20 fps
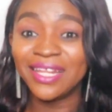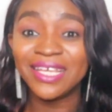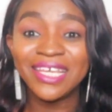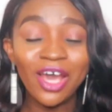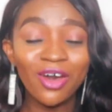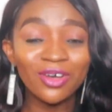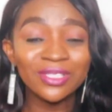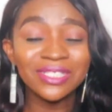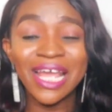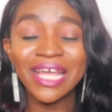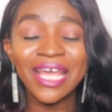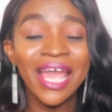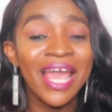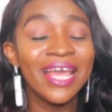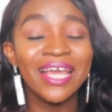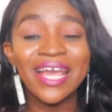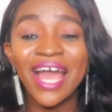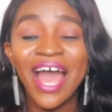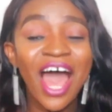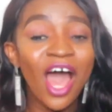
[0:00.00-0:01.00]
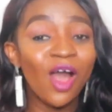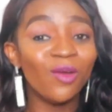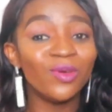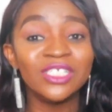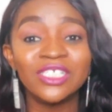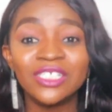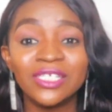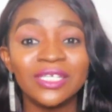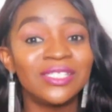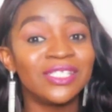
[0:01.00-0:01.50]
the girl was like, how
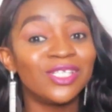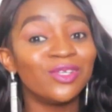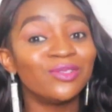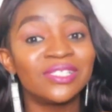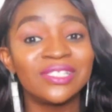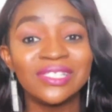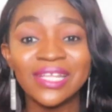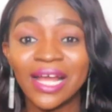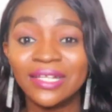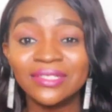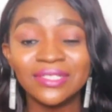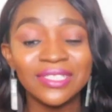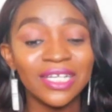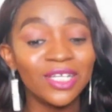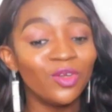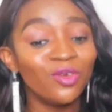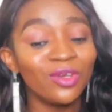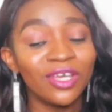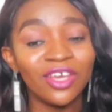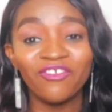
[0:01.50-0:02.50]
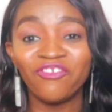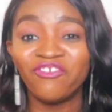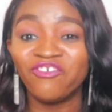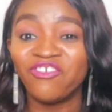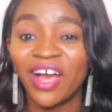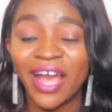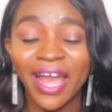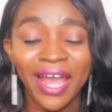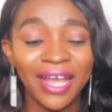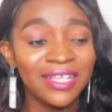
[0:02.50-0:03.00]
is she still standing, looking
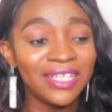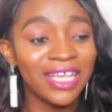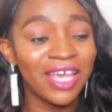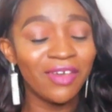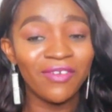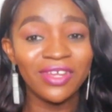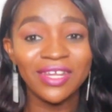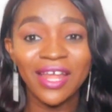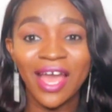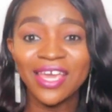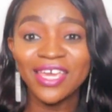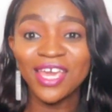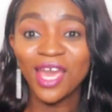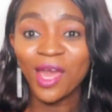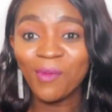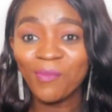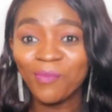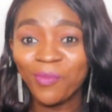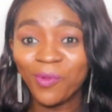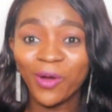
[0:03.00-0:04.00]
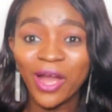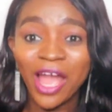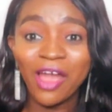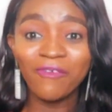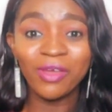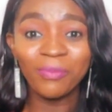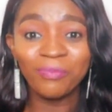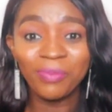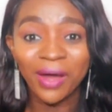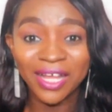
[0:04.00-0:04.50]
fine, giving her, yeah, boy,
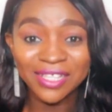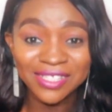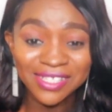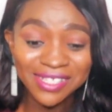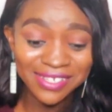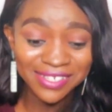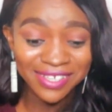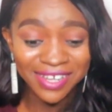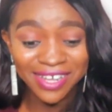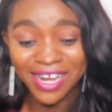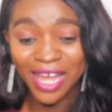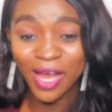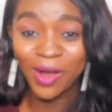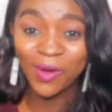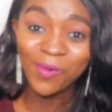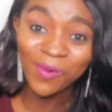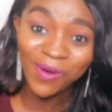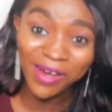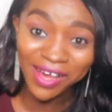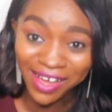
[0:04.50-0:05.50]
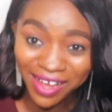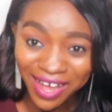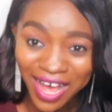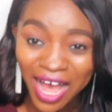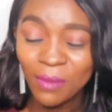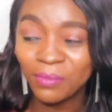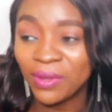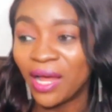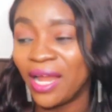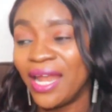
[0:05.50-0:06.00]
every party day, like, what?
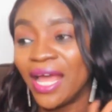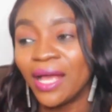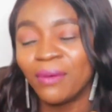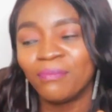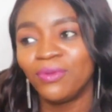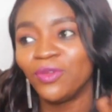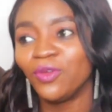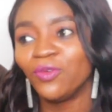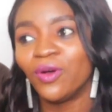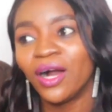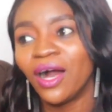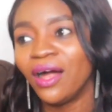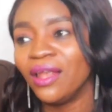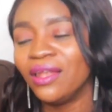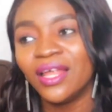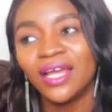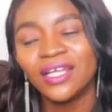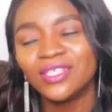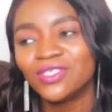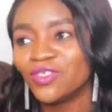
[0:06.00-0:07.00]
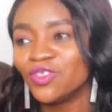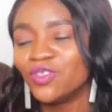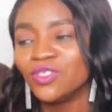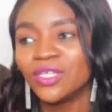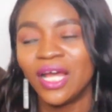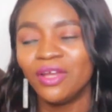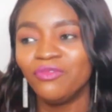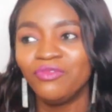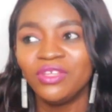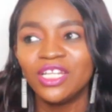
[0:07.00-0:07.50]
I like Blue, I can't lie to
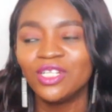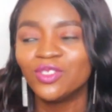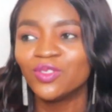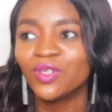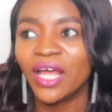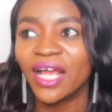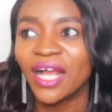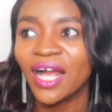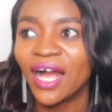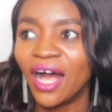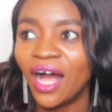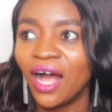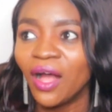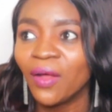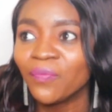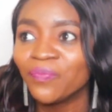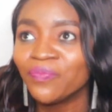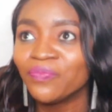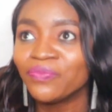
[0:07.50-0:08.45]
you, I really do like her.